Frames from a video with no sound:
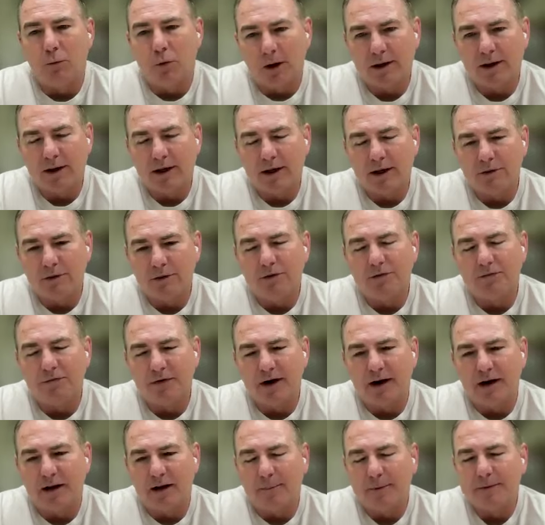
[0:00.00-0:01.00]
Uh, what can
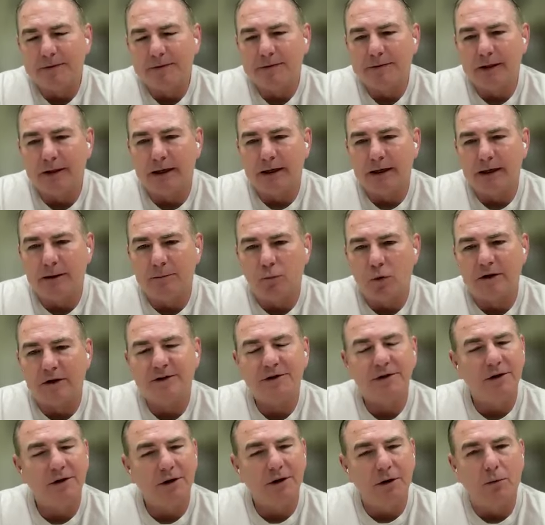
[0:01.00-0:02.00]
you develop,
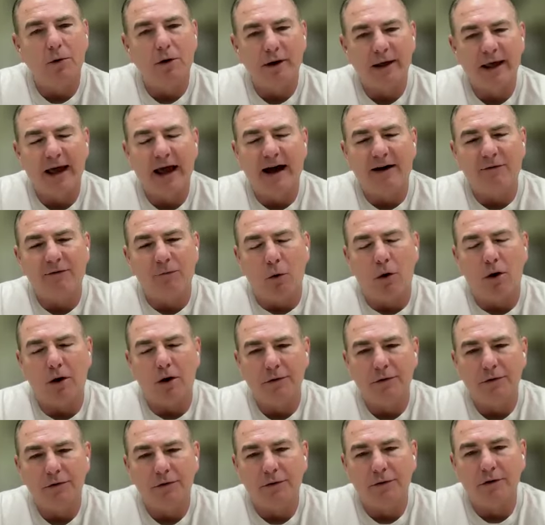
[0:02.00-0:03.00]
and what skill will you
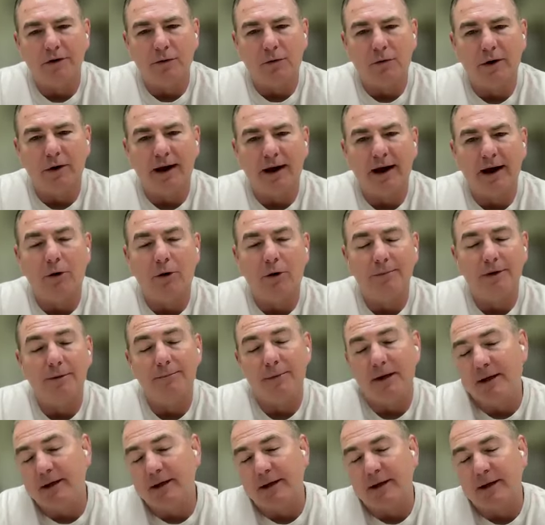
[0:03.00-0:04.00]
have walking through the door to
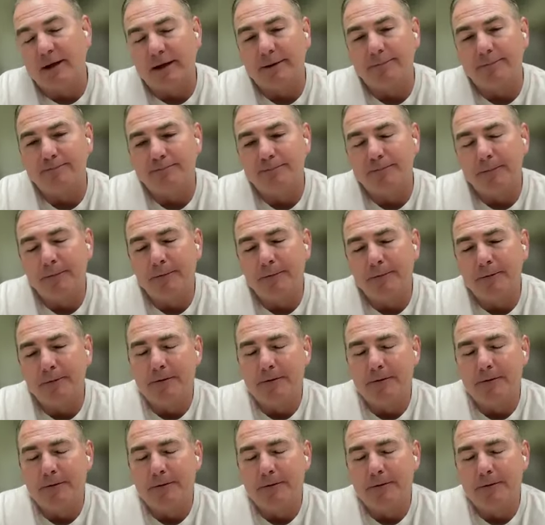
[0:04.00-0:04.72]
help you immediately?